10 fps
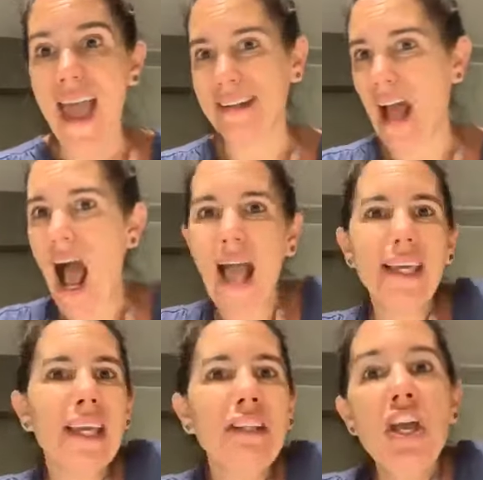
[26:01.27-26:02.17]
and I
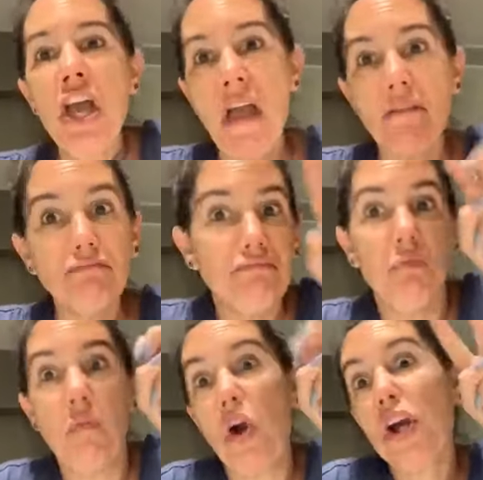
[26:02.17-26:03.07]
can
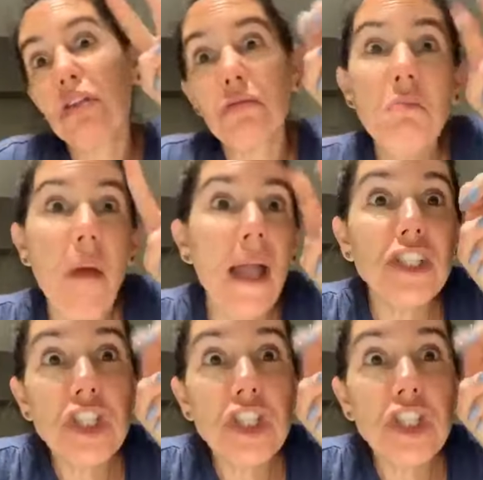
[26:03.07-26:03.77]
work through my